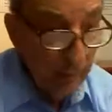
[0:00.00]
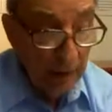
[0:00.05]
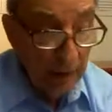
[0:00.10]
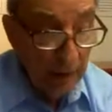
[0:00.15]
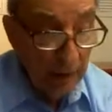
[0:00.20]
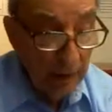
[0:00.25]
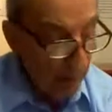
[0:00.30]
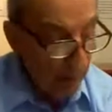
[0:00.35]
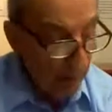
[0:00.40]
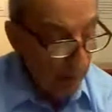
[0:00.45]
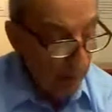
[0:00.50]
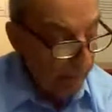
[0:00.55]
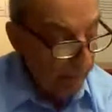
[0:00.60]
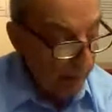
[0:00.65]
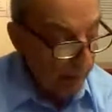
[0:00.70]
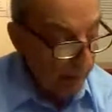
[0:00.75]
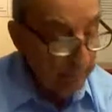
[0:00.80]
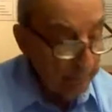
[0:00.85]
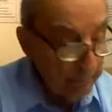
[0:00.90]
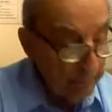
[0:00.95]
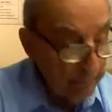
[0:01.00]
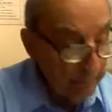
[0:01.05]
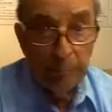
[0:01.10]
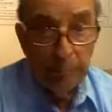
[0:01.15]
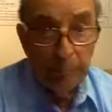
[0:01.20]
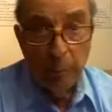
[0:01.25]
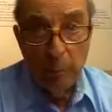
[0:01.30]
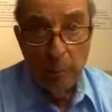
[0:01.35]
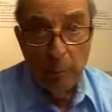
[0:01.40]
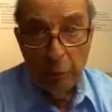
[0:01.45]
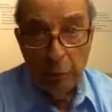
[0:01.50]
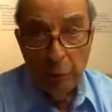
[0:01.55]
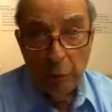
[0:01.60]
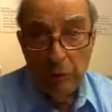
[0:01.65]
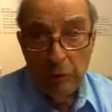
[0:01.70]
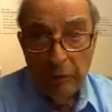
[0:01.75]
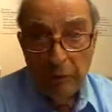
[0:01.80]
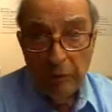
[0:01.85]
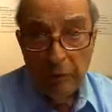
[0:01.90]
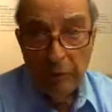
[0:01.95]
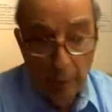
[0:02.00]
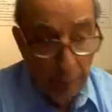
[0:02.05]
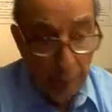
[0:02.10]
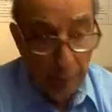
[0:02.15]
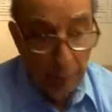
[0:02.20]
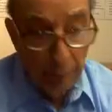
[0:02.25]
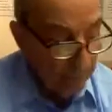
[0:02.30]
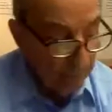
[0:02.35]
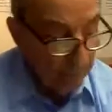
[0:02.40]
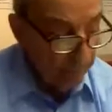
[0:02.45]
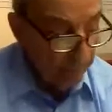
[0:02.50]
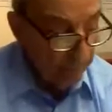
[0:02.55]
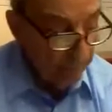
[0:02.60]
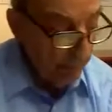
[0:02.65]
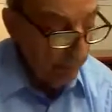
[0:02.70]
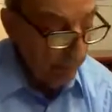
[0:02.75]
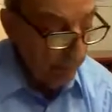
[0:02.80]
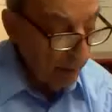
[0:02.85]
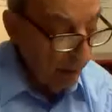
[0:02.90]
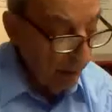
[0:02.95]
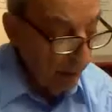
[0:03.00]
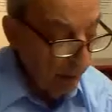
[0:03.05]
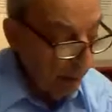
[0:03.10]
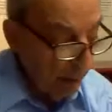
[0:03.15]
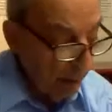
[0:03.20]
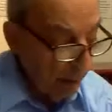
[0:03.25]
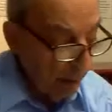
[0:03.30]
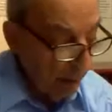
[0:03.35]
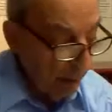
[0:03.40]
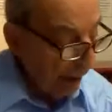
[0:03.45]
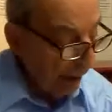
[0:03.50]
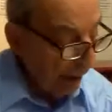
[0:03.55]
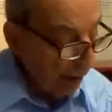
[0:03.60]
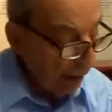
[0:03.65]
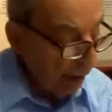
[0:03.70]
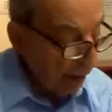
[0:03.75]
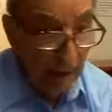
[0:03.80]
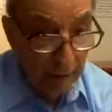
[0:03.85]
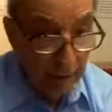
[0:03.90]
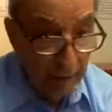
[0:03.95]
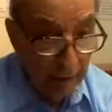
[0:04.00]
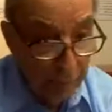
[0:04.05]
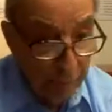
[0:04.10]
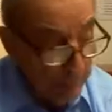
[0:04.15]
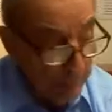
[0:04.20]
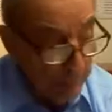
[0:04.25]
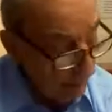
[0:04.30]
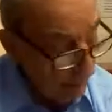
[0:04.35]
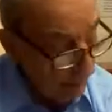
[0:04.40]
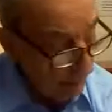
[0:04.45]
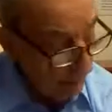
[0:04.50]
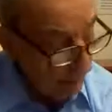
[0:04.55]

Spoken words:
We're talking about promotion of health, care management,